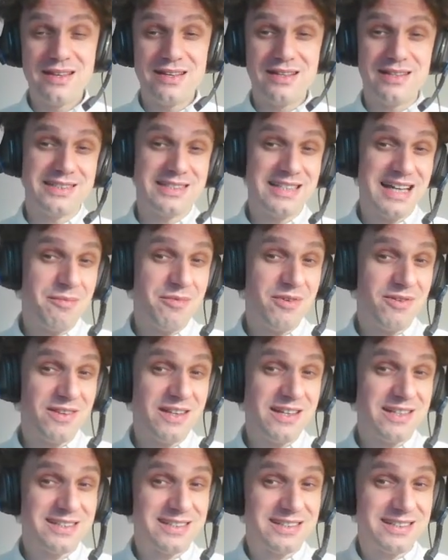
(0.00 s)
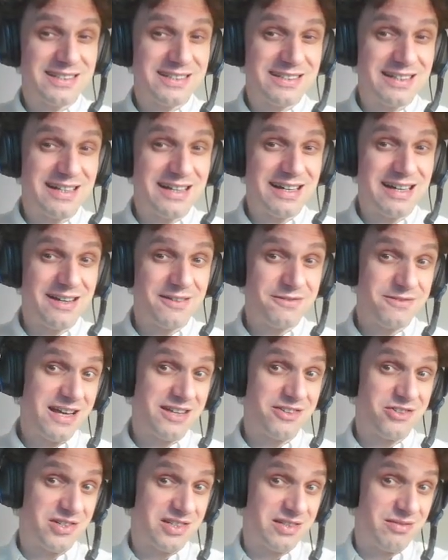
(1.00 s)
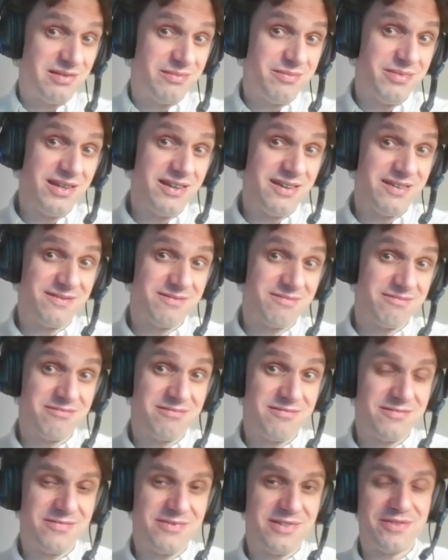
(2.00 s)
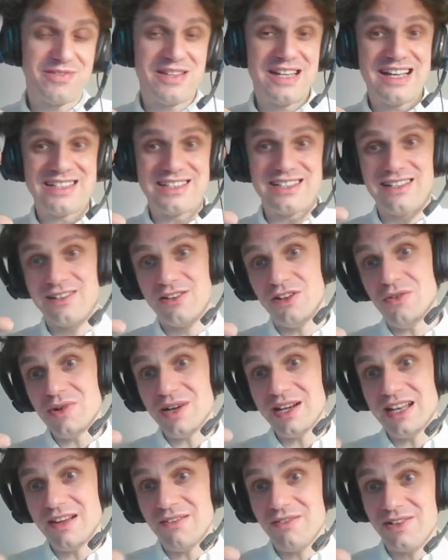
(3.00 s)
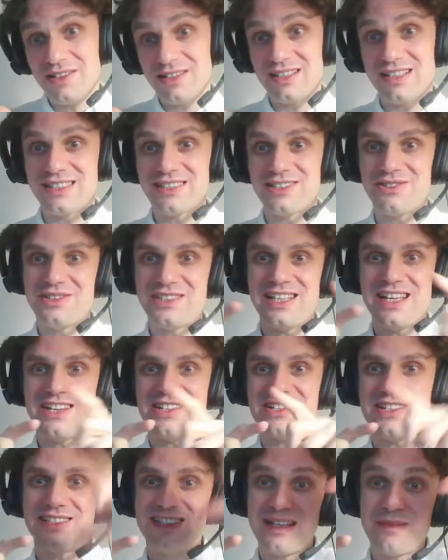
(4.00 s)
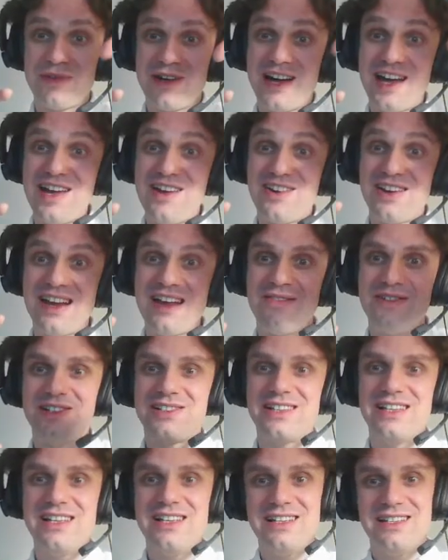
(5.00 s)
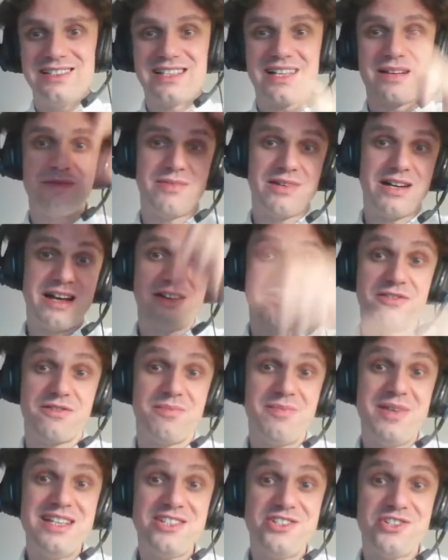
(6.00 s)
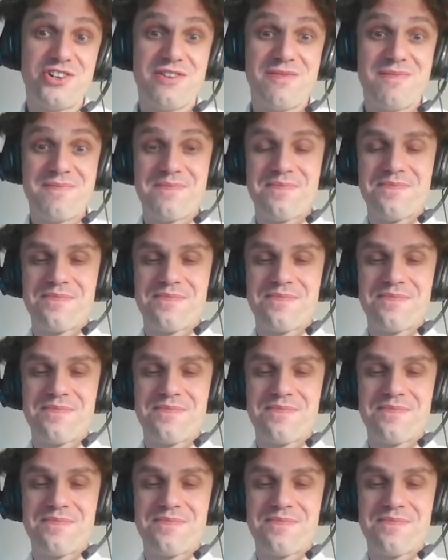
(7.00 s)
Some of these factors will be reflecting lower level associations, some higher level, some kind of mixture.